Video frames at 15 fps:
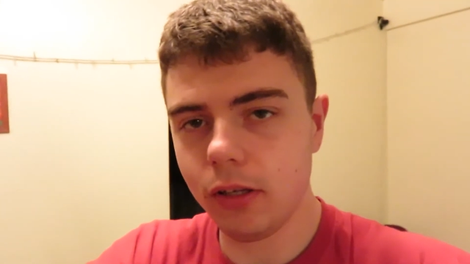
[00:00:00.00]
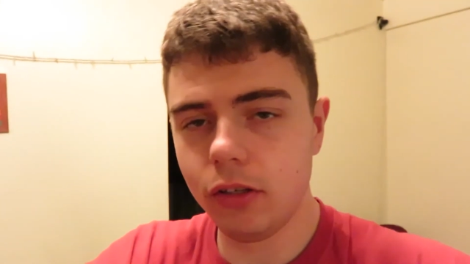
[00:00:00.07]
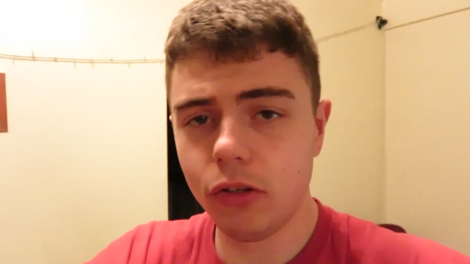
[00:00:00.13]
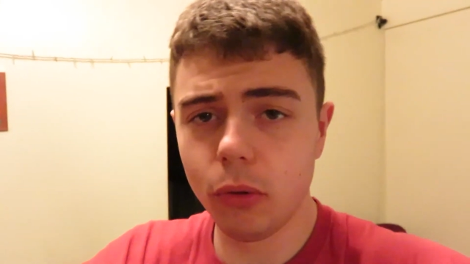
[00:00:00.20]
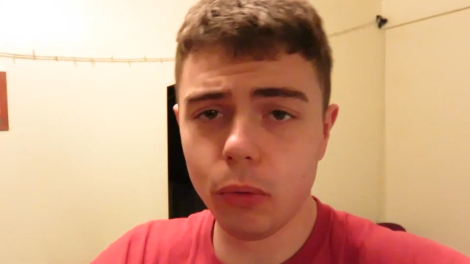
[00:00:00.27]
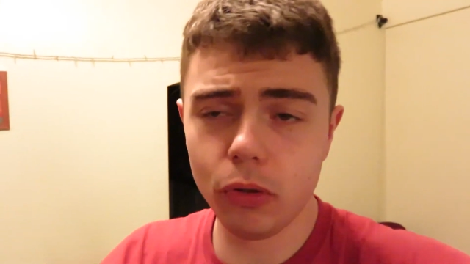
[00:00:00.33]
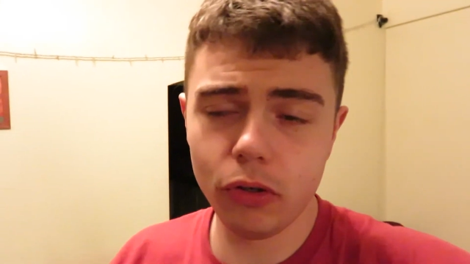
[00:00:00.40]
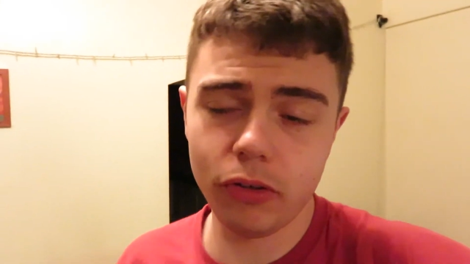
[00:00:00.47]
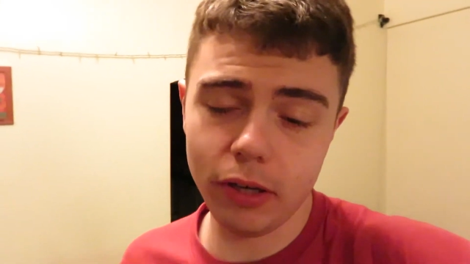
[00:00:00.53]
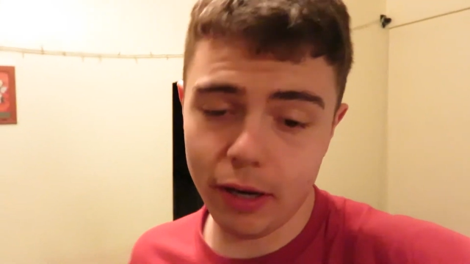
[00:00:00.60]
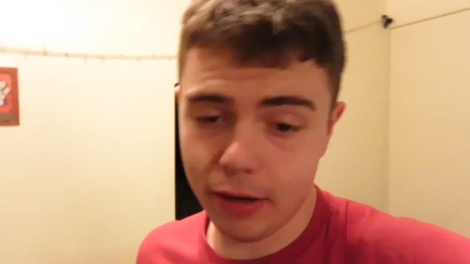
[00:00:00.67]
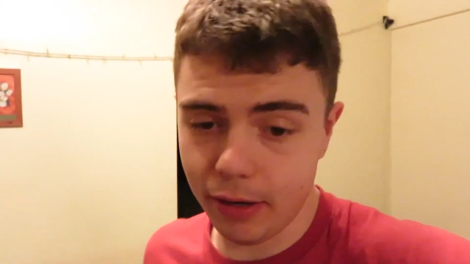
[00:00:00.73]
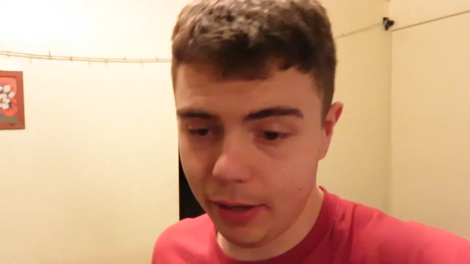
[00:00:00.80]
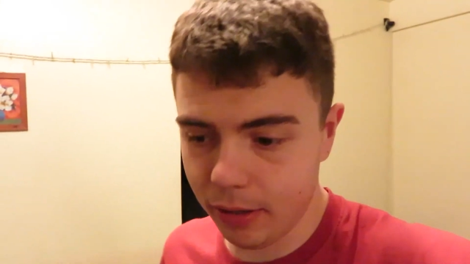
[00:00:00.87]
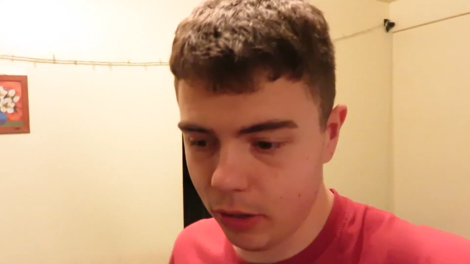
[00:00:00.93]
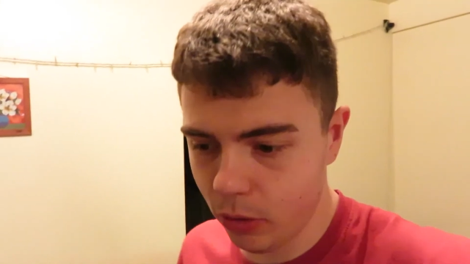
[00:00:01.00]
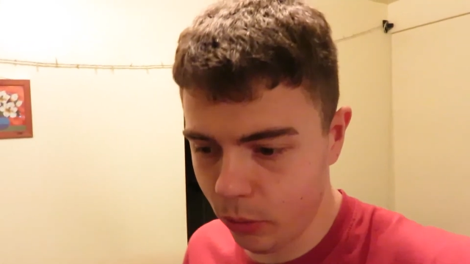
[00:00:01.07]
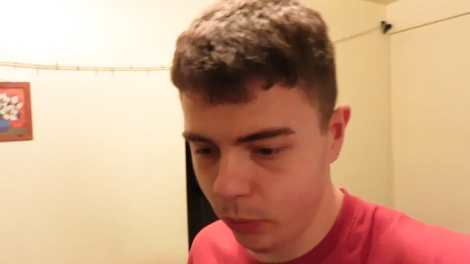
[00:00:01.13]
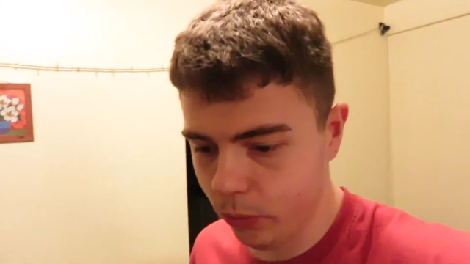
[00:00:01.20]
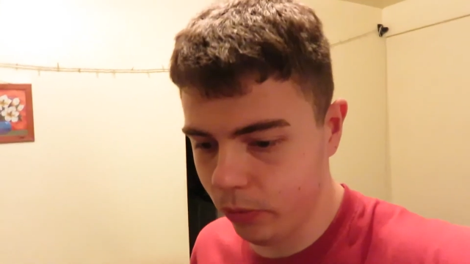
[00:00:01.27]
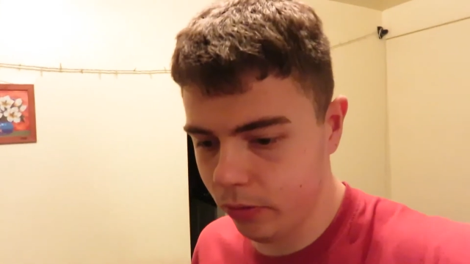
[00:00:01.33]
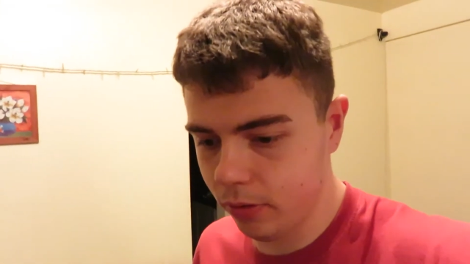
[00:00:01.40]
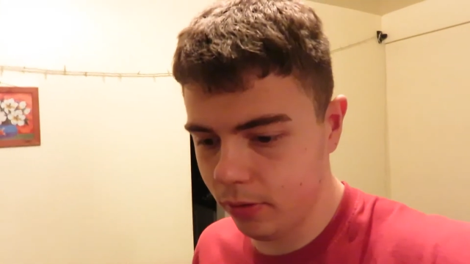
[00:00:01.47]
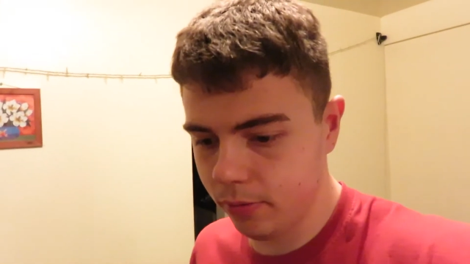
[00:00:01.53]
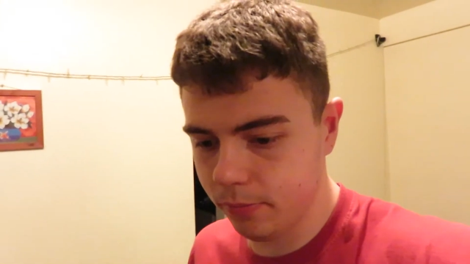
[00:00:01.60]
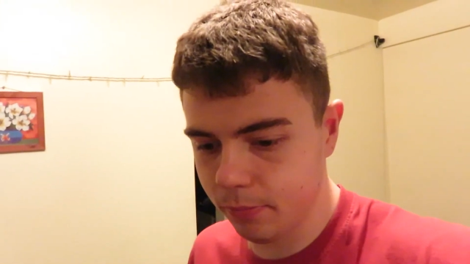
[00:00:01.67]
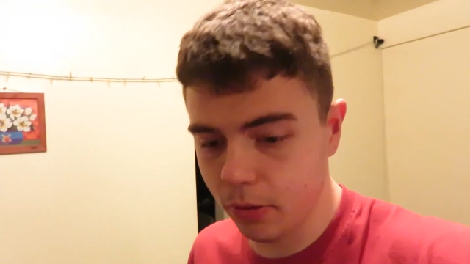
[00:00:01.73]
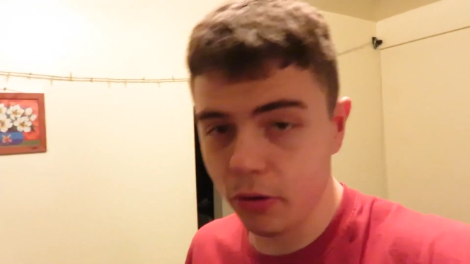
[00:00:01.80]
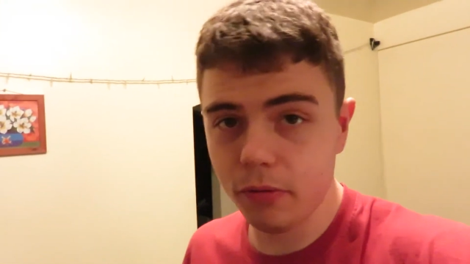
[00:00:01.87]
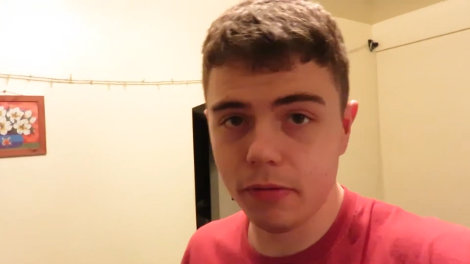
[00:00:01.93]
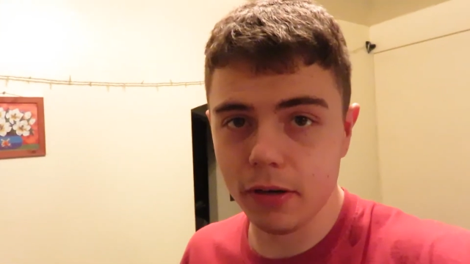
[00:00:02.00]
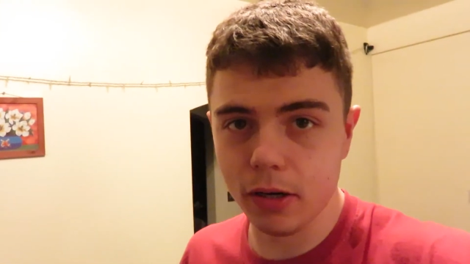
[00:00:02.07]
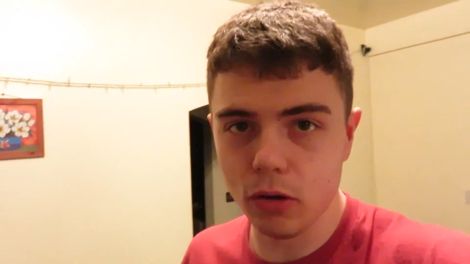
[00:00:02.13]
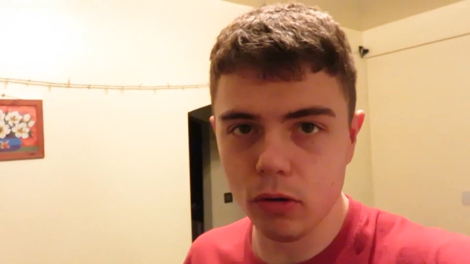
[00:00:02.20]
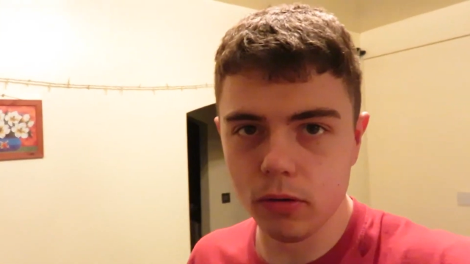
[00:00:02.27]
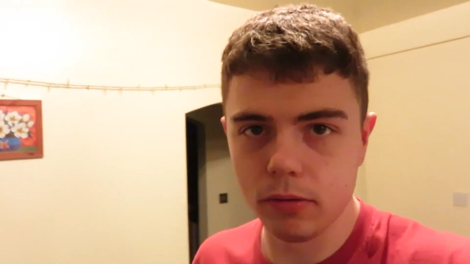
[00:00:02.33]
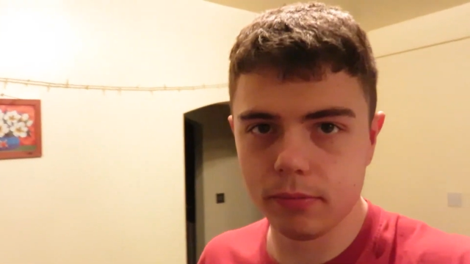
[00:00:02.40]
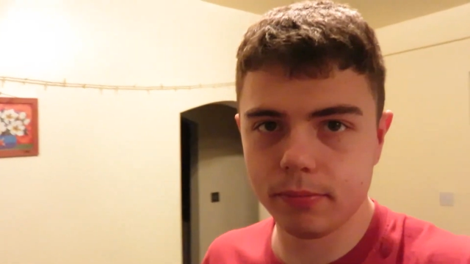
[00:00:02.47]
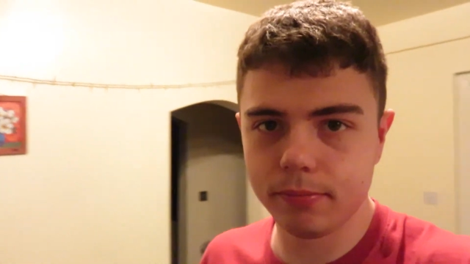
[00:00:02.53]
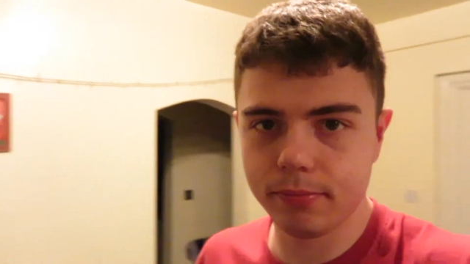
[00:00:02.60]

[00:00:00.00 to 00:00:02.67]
So we'll just see how that goes. But hopefully good.